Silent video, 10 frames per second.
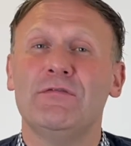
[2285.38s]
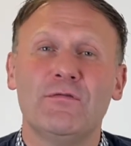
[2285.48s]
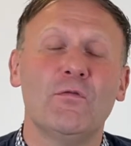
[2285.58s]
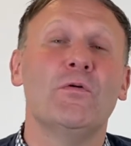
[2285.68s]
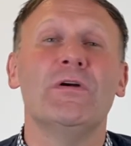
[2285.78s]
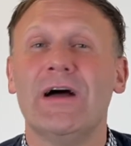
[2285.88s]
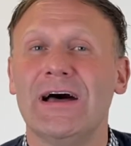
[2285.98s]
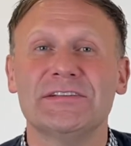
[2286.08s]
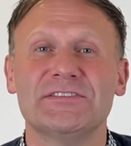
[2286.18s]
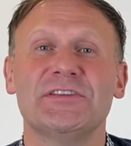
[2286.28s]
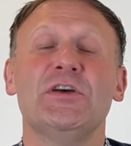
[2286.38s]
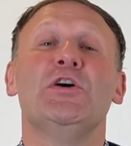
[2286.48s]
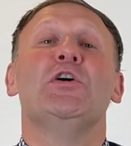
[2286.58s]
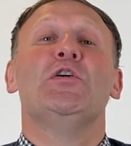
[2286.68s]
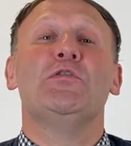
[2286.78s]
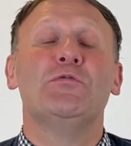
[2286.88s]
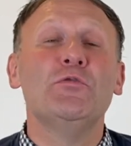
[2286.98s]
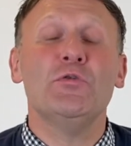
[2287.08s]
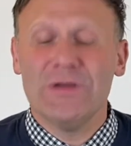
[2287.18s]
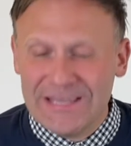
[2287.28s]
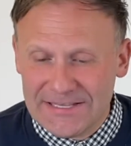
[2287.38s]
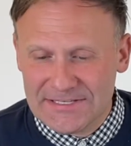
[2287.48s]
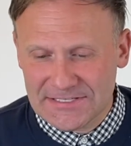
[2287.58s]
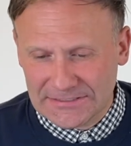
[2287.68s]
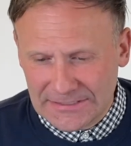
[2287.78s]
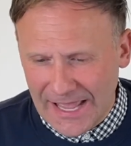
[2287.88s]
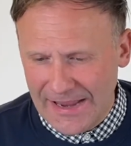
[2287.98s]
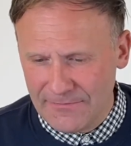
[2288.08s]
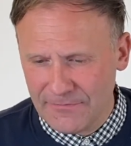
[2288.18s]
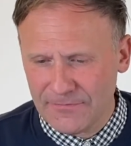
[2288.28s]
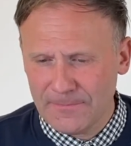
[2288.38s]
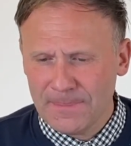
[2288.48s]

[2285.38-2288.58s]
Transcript: for us through his life.